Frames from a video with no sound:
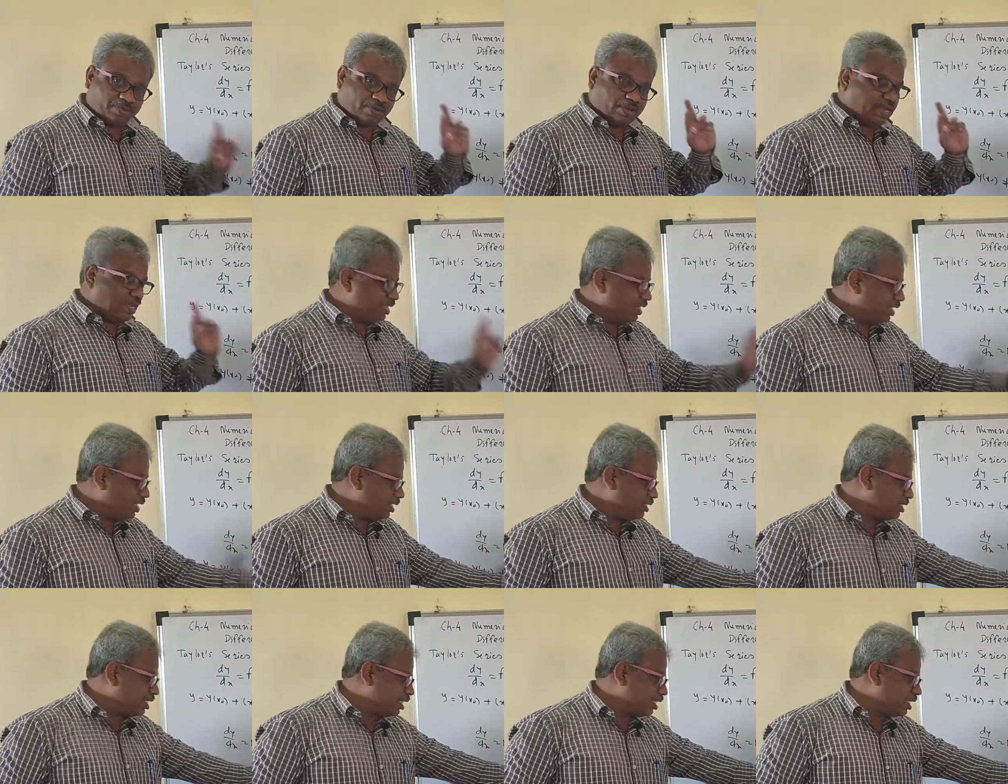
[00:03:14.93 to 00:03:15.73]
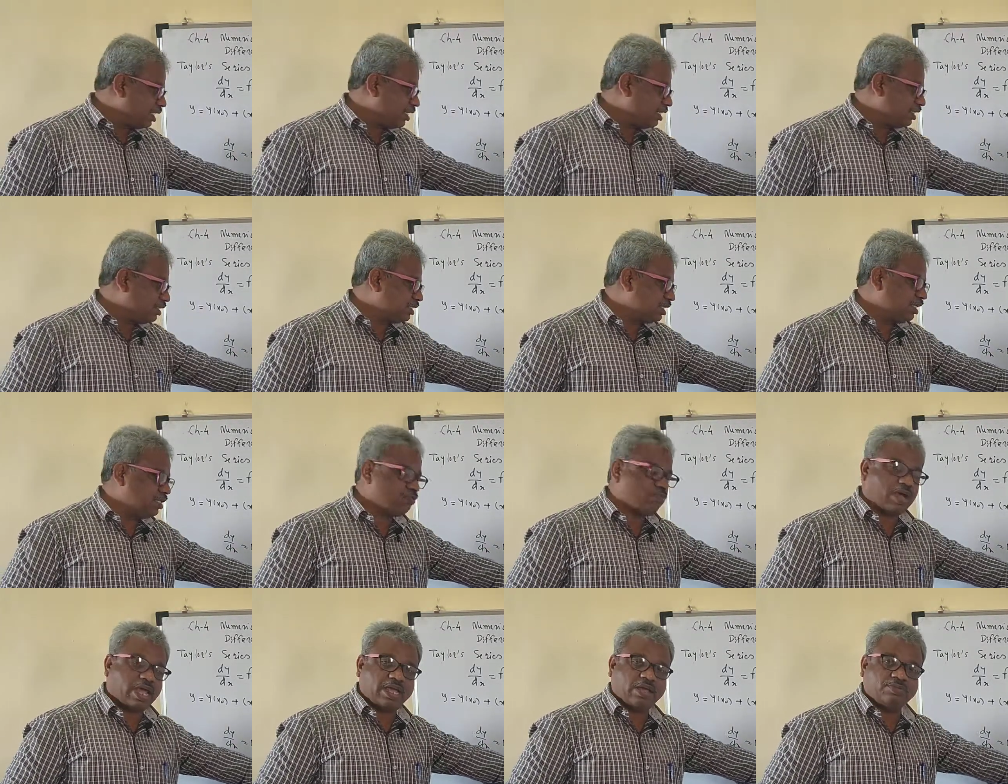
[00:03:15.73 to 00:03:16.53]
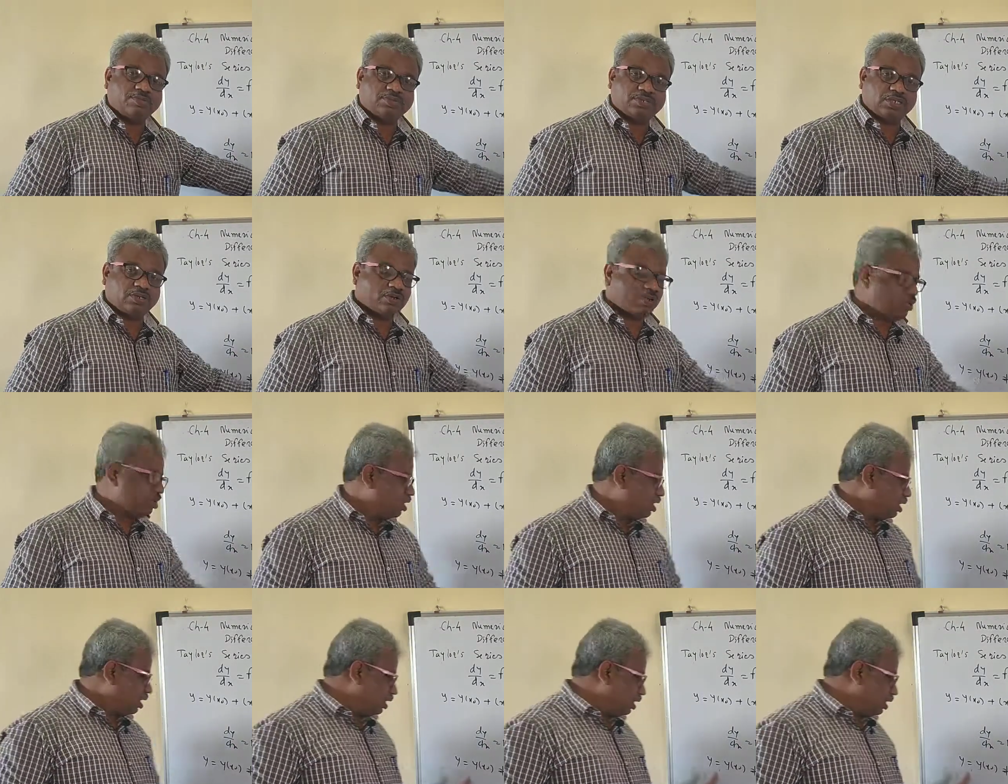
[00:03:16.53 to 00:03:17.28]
your initial condition is y of 0,